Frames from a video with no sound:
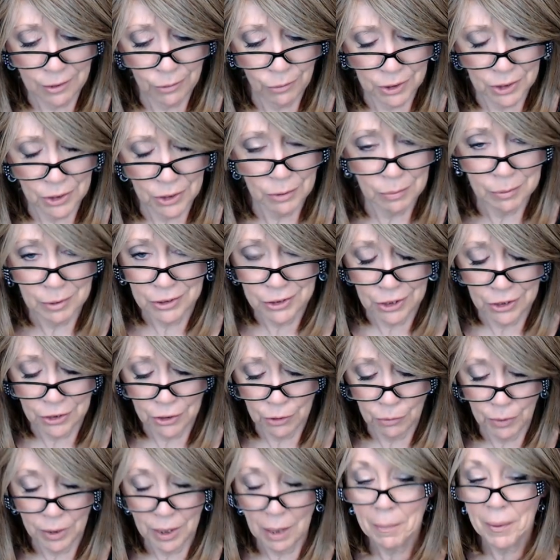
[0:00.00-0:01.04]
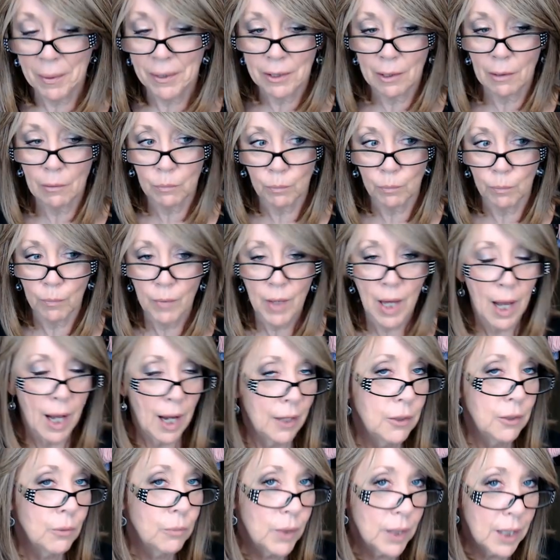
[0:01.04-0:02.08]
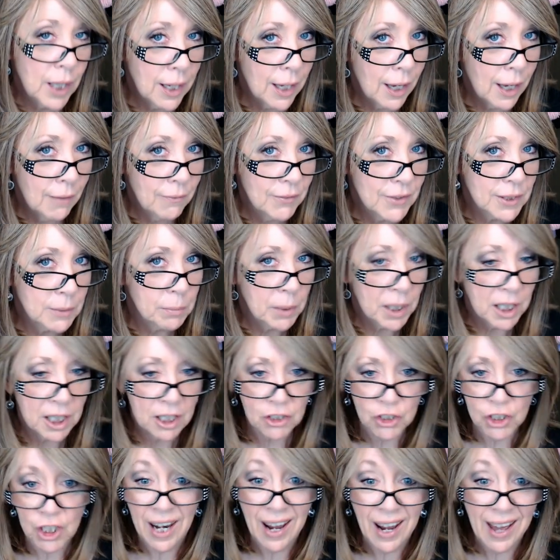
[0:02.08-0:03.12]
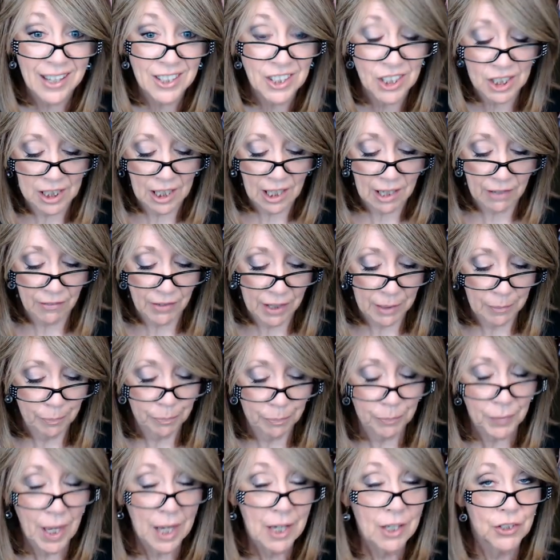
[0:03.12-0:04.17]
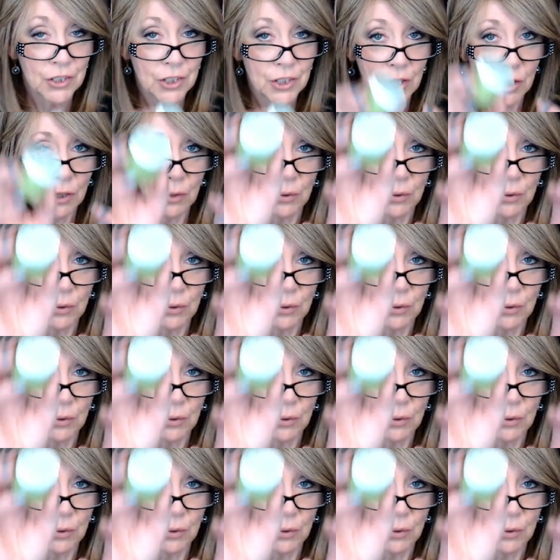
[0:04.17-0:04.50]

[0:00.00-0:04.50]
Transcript: what you're supposed to do with it, but the other one I have is peach, and I just love it. So